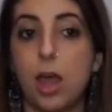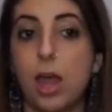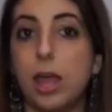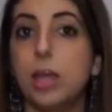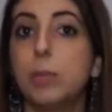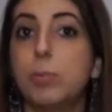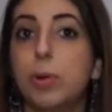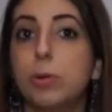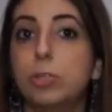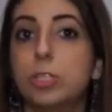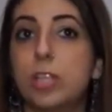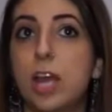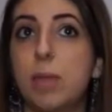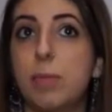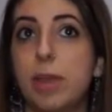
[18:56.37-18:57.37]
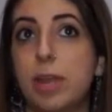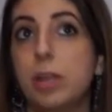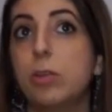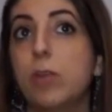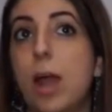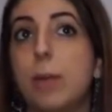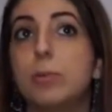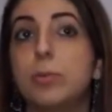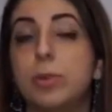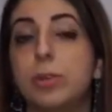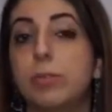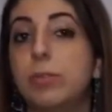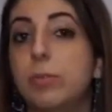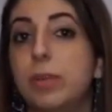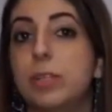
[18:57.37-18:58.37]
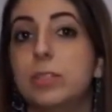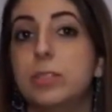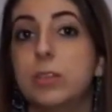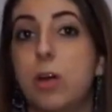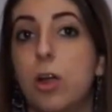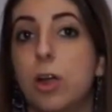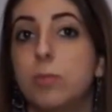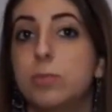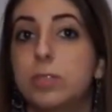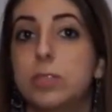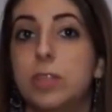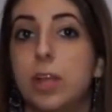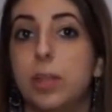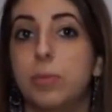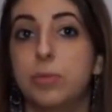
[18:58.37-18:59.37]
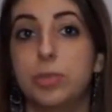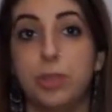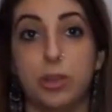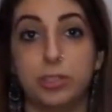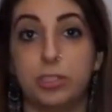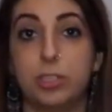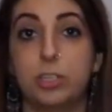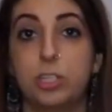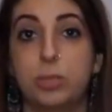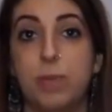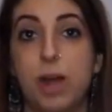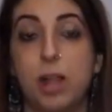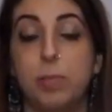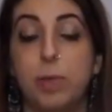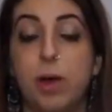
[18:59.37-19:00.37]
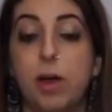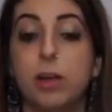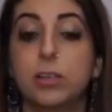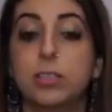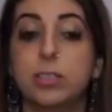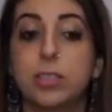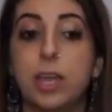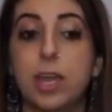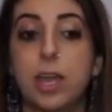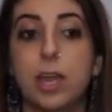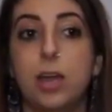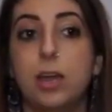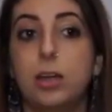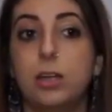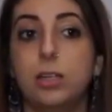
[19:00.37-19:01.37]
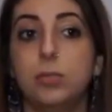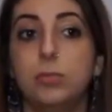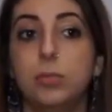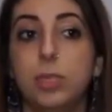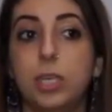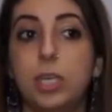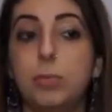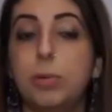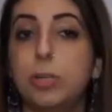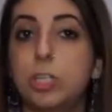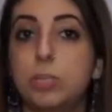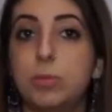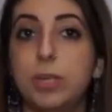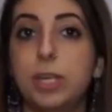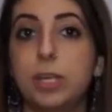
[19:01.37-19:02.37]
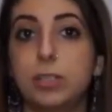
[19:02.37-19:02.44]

I approached them, I grabbed one of the men's arms to tell them not to touch the ballot box. He pushed me